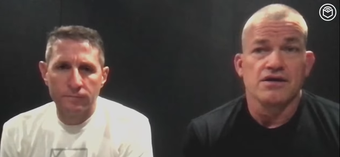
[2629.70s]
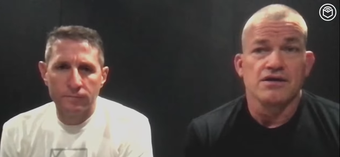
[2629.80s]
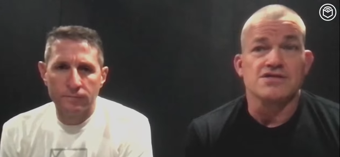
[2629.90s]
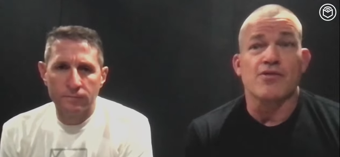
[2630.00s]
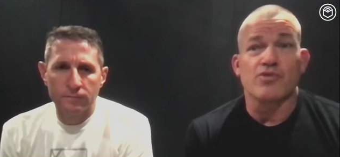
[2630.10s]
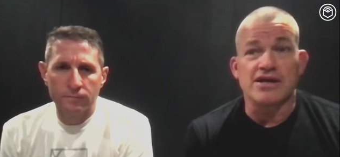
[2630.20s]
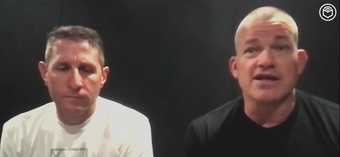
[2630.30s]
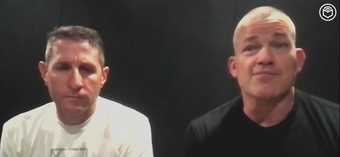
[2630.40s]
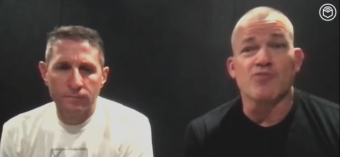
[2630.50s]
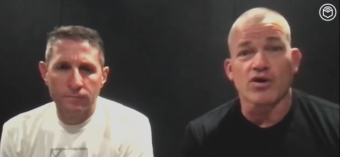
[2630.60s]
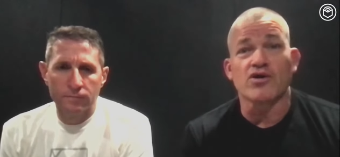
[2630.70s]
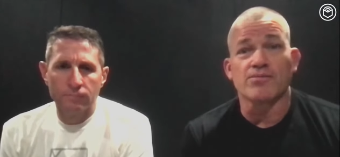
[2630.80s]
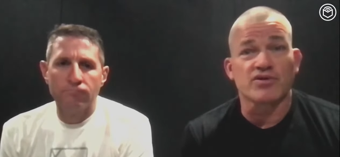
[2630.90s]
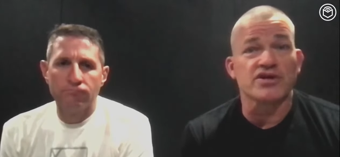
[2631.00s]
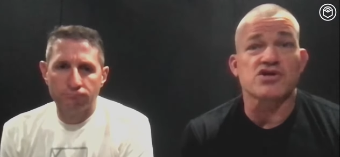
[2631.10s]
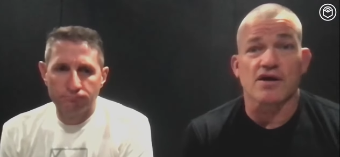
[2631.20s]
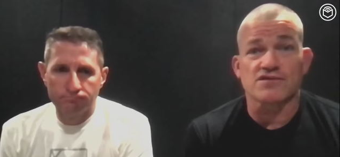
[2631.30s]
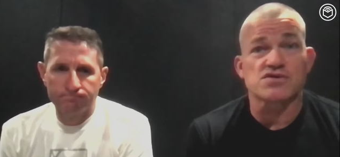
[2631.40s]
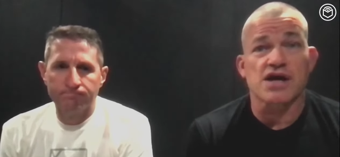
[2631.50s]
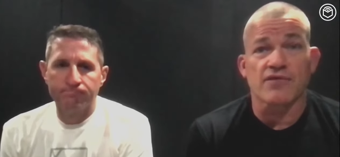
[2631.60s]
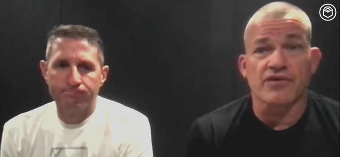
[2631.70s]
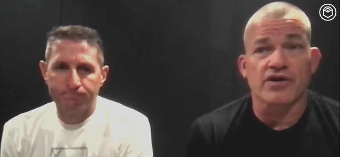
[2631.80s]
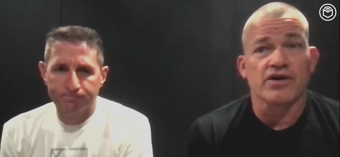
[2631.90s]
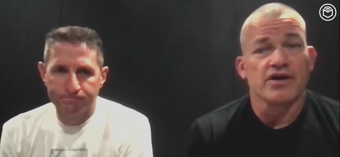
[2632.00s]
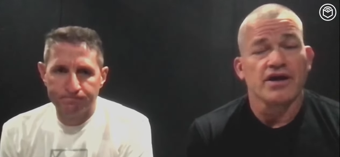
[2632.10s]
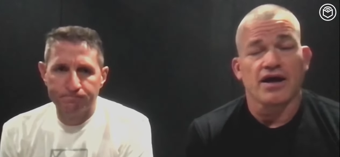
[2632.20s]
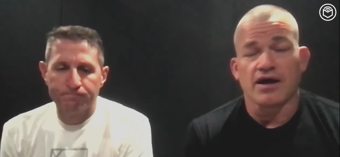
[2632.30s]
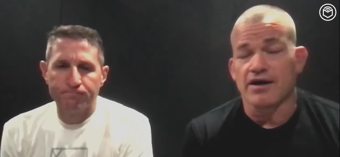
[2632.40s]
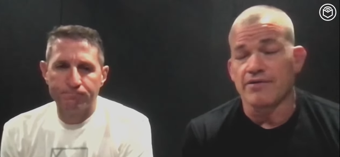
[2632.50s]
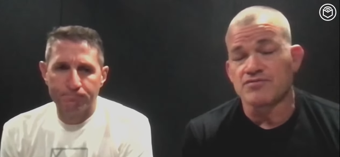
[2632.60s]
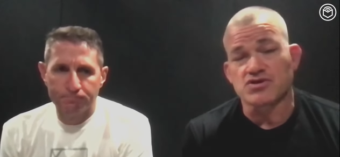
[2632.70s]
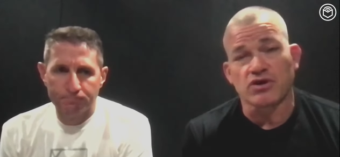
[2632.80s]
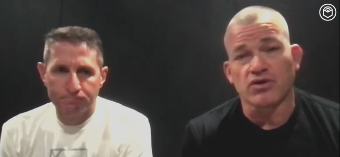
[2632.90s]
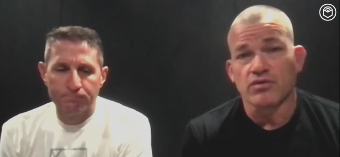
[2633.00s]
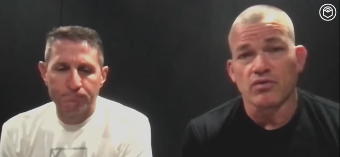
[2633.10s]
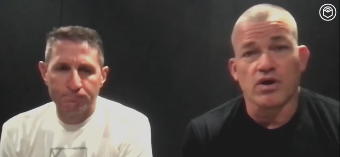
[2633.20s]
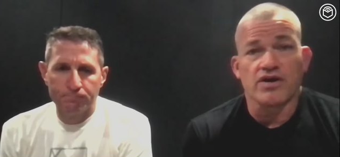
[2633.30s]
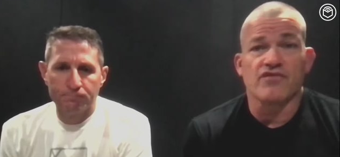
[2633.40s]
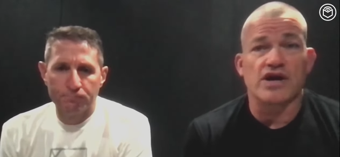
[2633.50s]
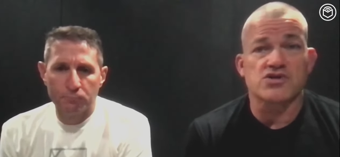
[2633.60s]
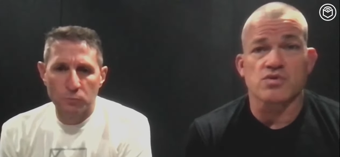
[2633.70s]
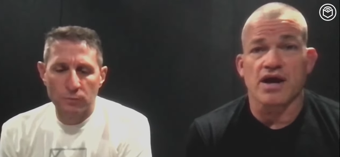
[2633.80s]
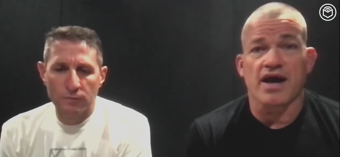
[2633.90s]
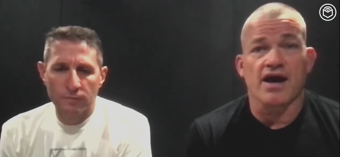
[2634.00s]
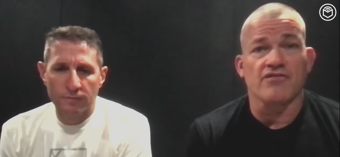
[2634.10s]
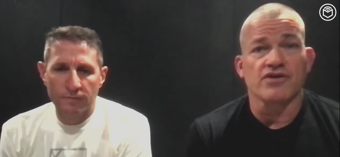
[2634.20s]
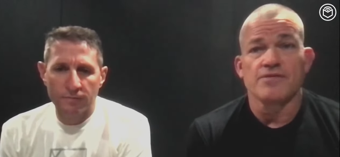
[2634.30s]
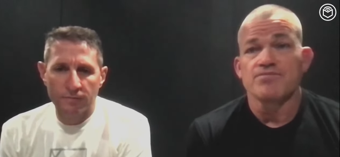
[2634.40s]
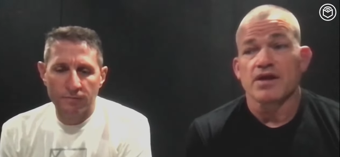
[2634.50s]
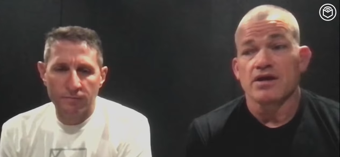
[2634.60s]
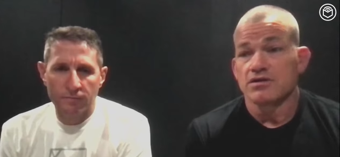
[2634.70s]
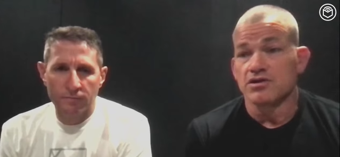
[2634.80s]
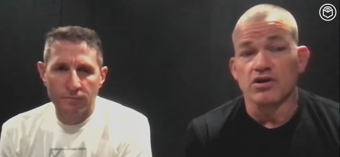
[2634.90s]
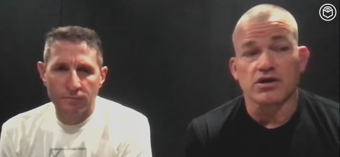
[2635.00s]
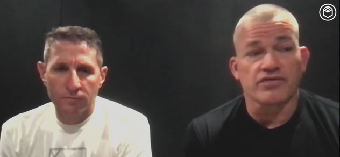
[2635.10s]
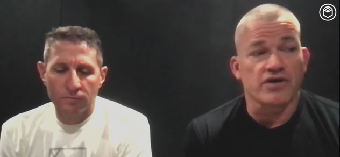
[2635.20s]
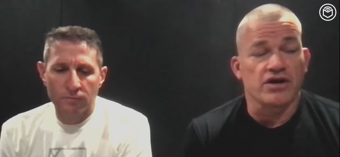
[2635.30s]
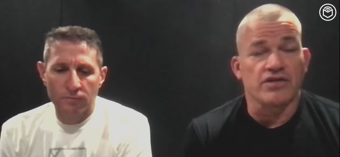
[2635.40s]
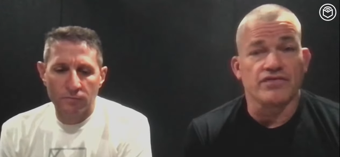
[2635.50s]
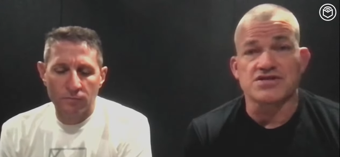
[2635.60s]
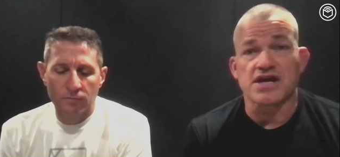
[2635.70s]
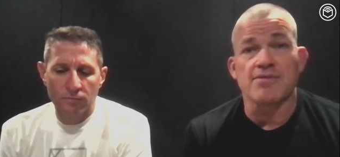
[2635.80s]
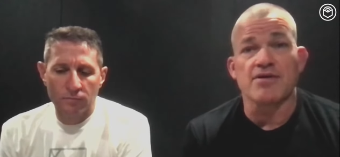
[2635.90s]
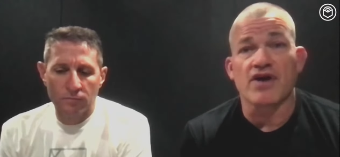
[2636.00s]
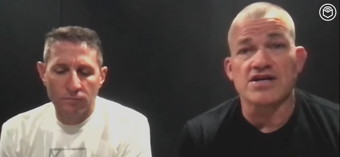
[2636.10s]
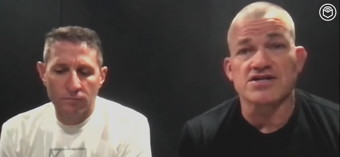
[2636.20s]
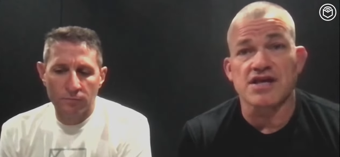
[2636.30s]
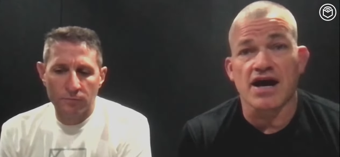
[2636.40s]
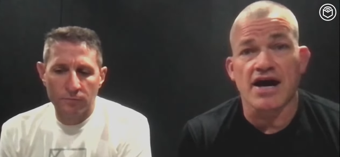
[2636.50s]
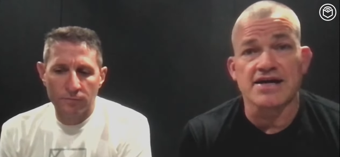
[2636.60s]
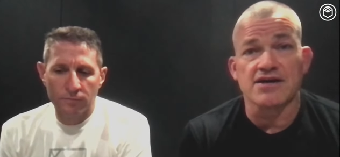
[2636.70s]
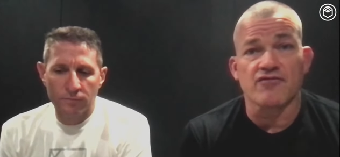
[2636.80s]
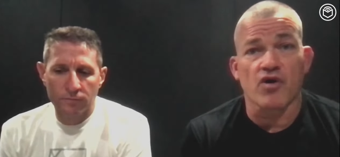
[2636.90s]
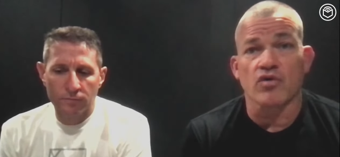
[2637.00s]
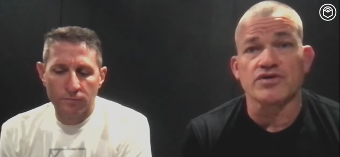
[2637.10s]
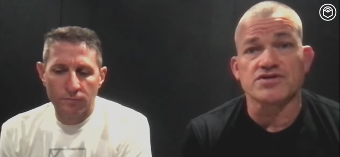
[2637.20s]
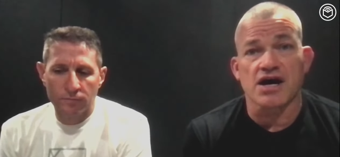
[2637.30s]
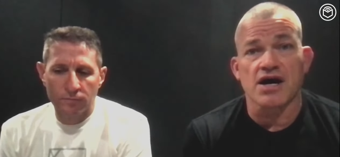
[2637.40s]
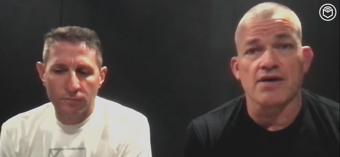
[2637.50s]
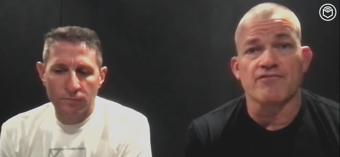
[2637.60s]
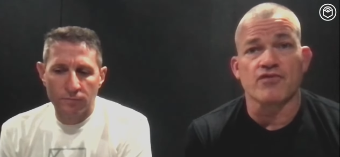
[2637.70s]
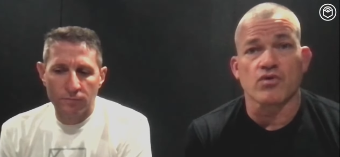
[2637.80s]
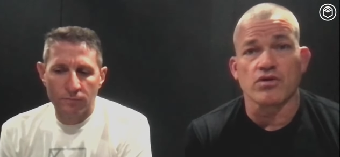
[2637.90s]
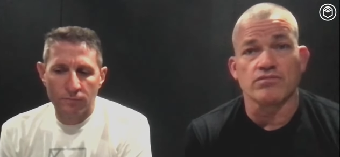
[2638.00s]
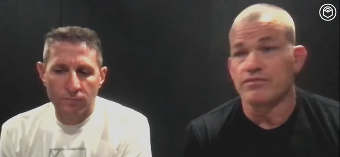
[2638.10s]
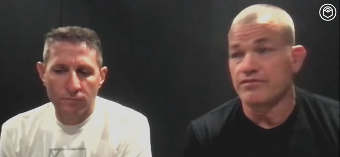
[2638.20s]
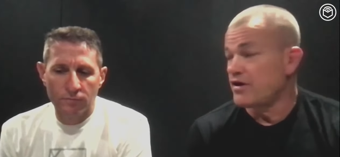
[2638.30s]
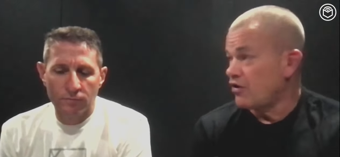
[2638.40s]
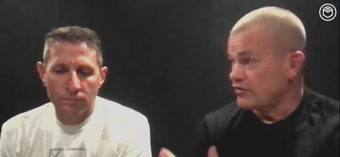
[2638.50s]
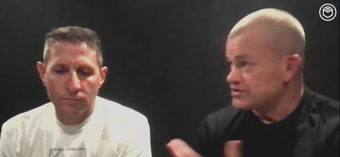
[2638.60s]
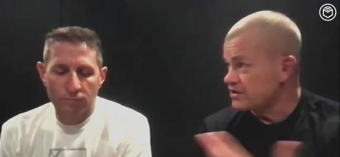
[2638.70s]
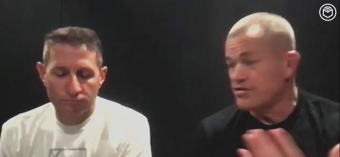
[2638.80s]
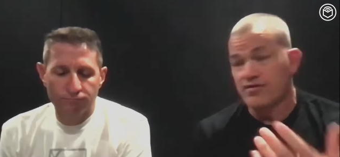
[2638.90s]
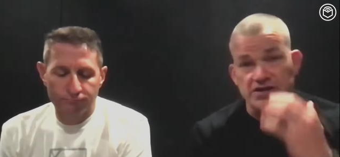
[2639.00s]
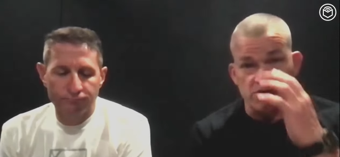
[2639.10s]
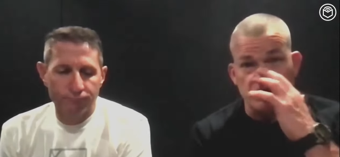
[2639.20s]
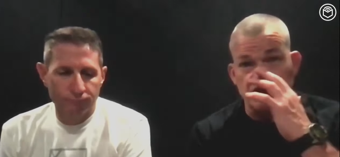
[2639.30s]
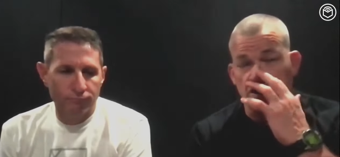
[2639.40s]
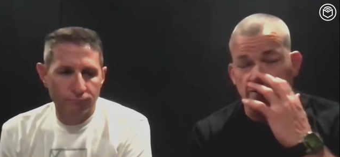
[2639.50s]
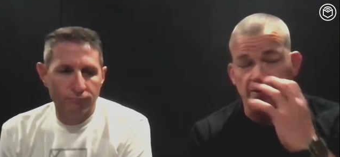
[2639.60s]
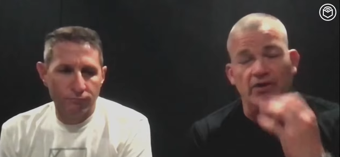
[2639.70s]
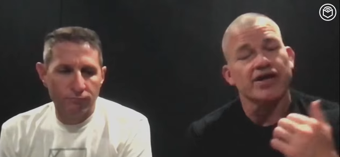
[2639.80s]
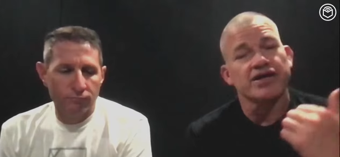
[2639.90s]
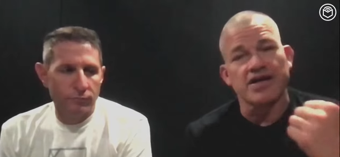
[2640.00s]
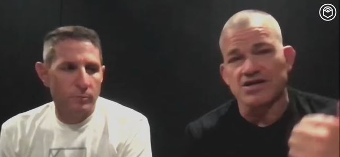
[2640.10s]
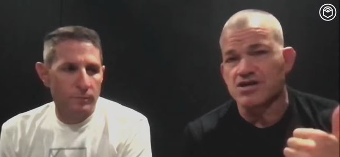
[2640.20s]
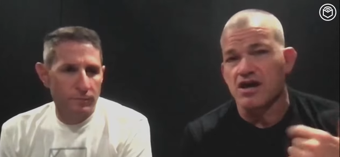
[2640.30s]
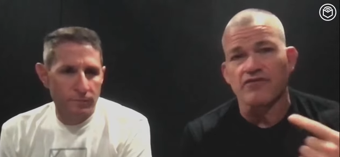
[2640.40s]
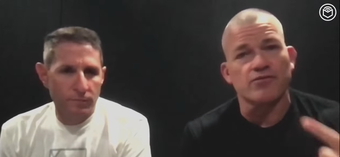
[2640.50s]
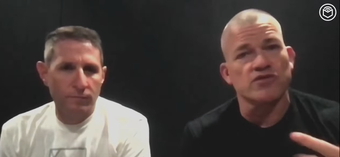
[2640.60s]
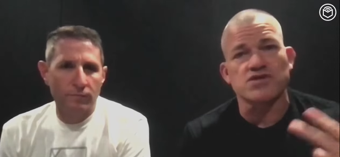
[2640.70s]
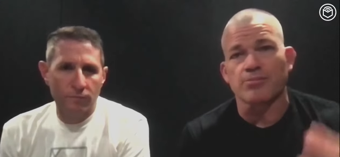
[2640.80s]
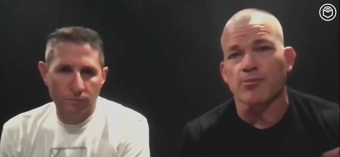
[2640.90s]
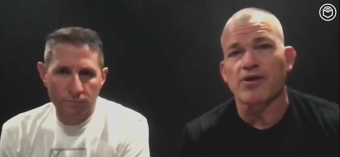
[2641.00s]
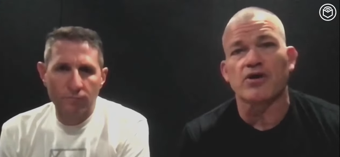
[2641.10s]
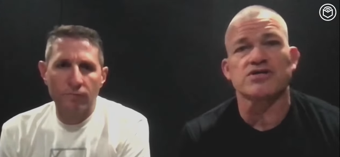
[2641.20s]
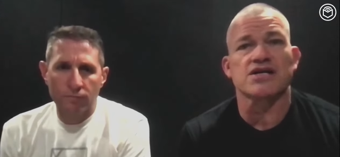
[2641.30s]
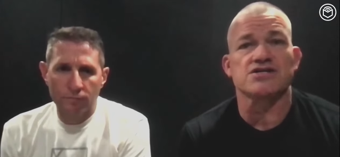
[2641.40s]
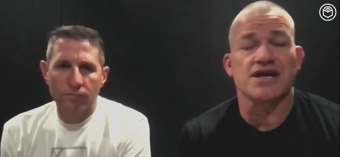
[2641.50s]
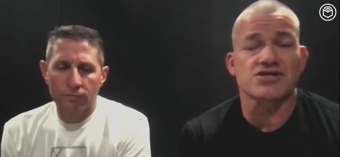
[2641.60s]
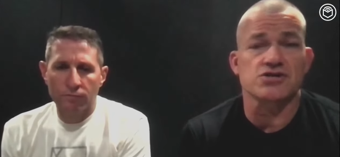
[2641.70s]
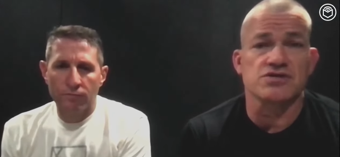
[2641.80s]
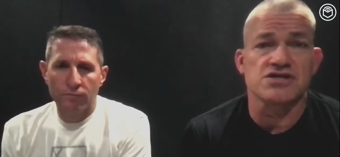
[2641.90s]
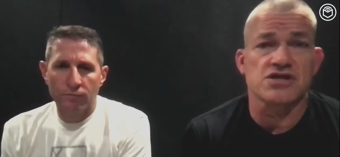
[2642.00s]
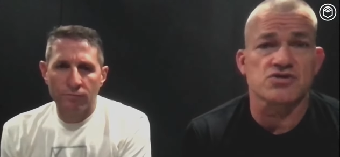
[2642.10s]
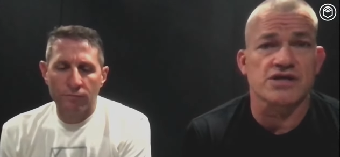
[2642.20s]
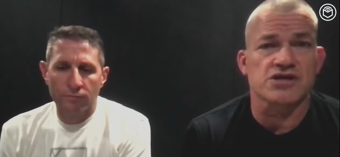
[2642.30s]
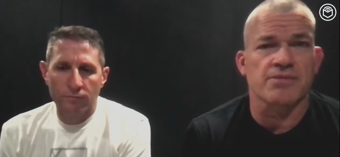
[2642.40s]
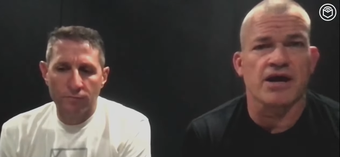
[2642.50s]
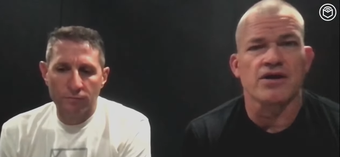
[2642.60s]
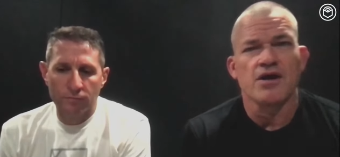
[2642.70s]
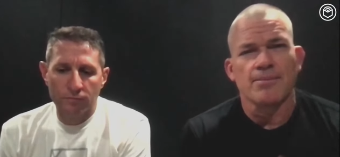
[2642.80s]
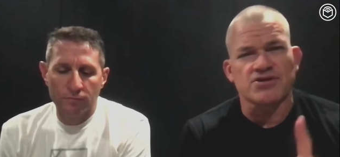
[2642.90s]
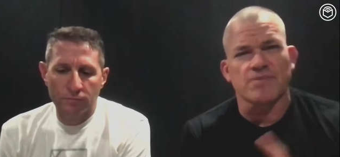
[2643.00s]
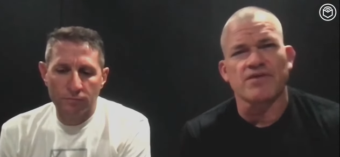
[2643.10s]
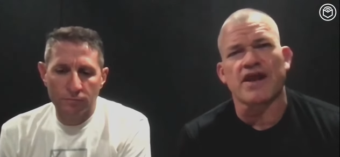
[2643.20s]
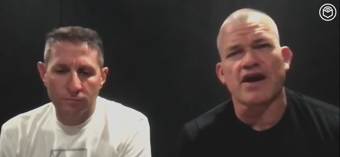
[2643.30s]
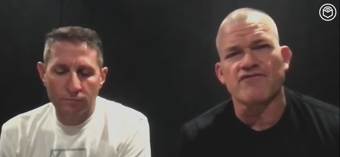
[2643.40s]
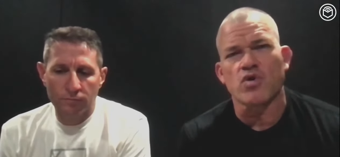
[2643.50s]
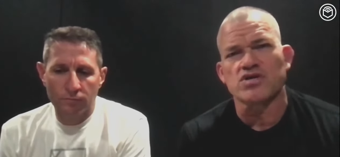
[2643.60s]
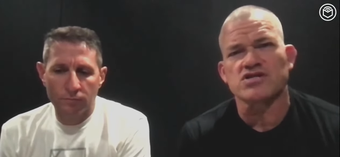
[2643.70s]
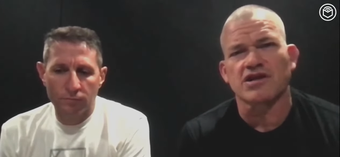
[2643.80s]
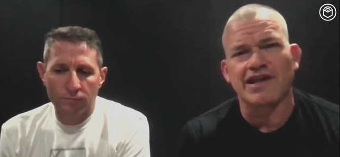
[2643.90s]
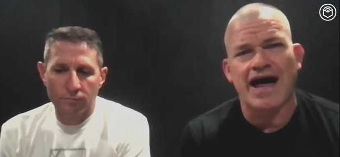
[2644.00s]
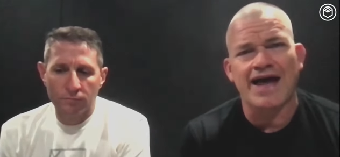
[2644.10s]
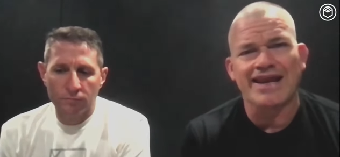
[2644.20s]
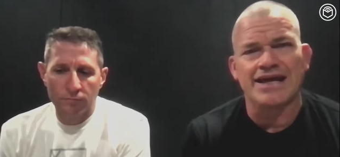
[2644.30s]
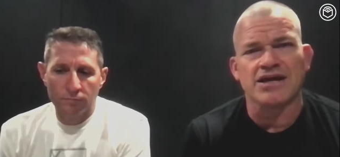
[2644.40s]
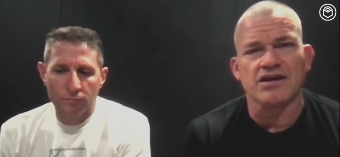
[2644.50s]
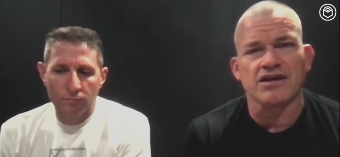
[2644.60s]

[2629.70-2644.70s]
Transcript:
Speaker 1: is that we need more good police officers out there uh, so what advice would I have? Look, the, the same advice that I give all the time for the, all these other things that we talked about. Yes, cover, move, simple, prioritize, and execute, decentralized command, but something that I focused a lot in